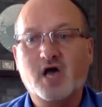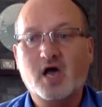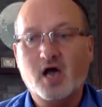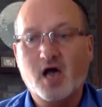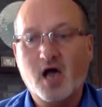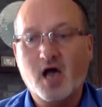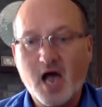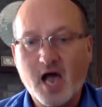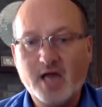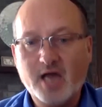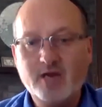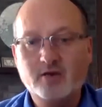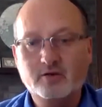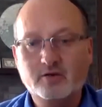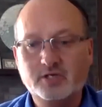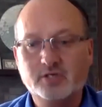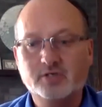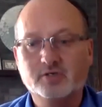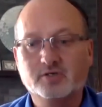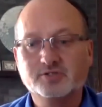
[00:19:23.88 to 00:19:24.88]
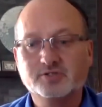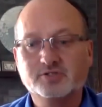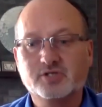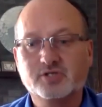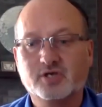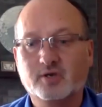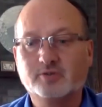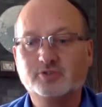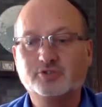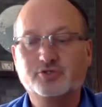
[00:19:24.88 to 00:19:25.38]
higher yields,
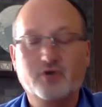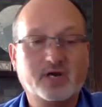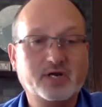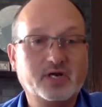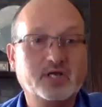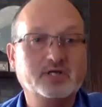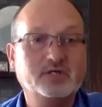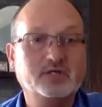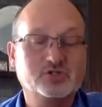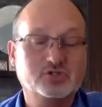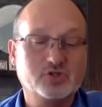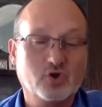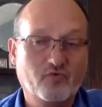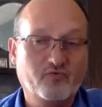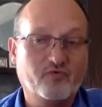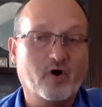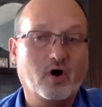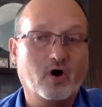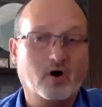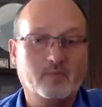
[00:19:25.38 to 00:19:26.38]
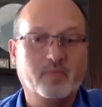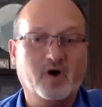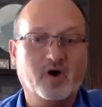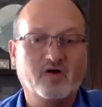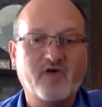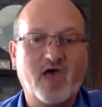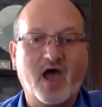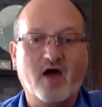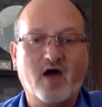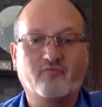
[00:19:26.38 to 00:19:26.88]
trending so far above
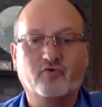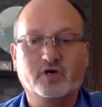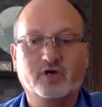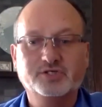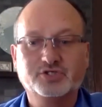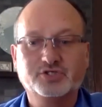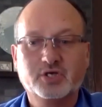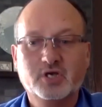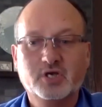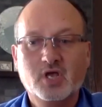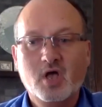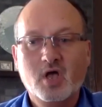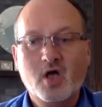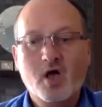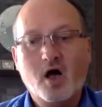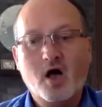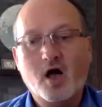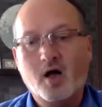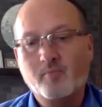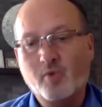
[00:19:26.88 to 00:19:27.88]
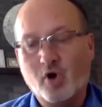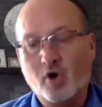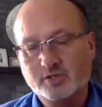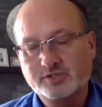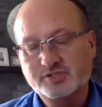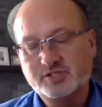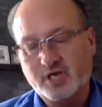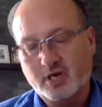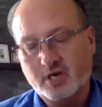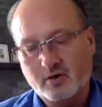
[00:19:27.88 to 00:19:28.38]
average.
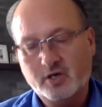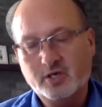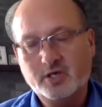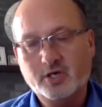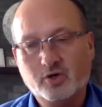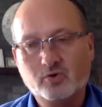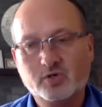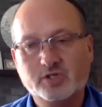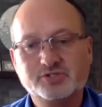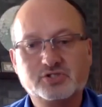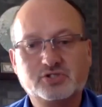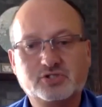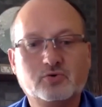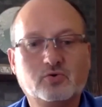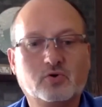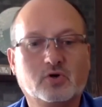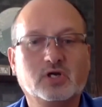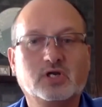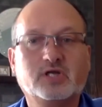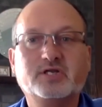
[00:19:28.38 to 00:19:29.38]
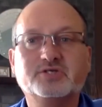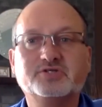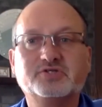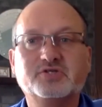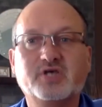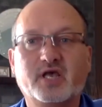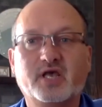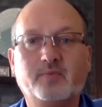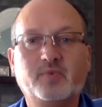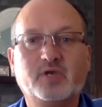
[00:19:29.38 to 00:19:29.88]
Ontario, it's too early to
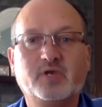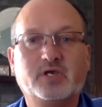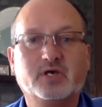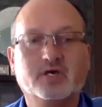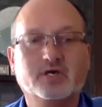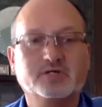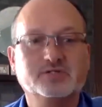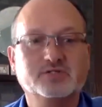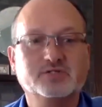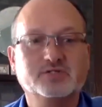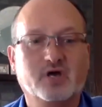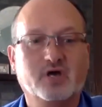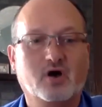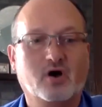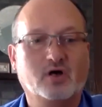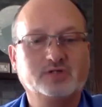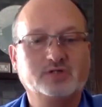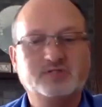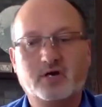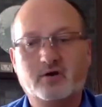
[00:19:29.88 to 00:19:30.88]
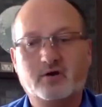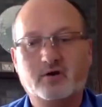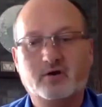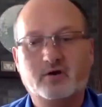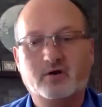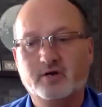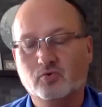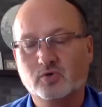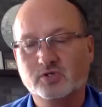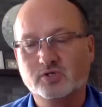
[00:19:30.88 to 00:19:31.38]
say because
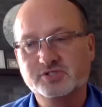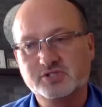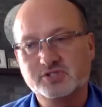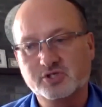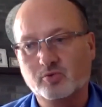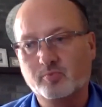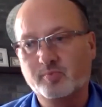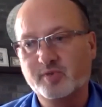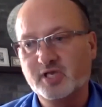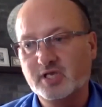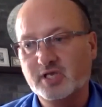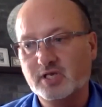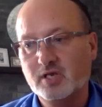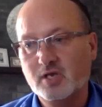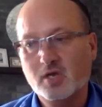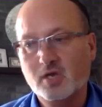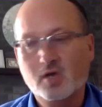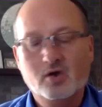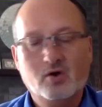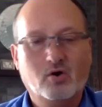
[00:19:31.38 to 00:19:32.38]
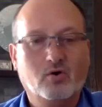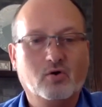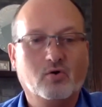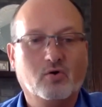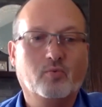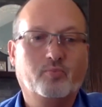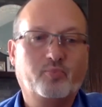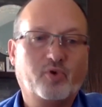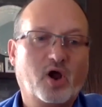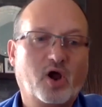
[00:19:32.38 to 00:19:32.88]
Ontario would still be
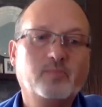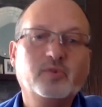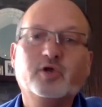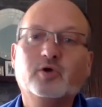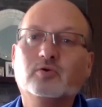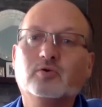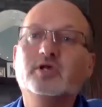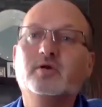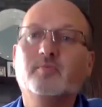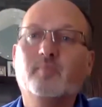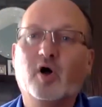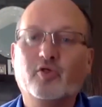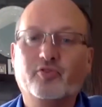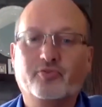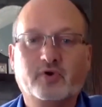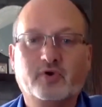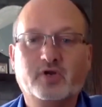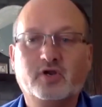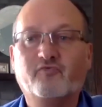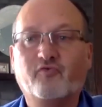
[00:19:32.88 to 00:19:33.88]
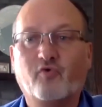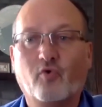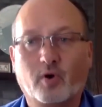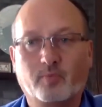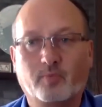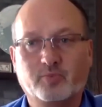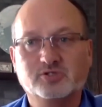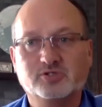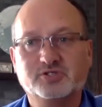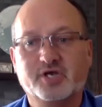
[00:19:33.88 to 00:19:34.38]
probably only about 3 to
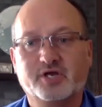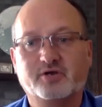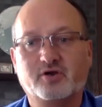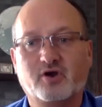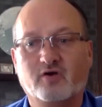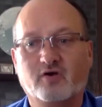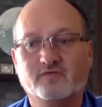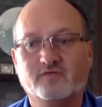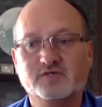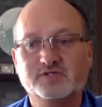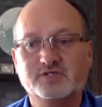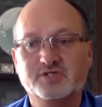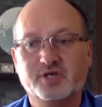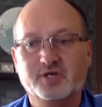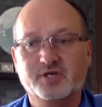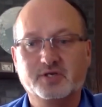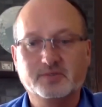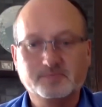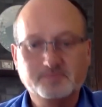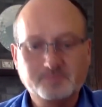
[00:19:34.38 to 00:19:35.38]
4% harvested.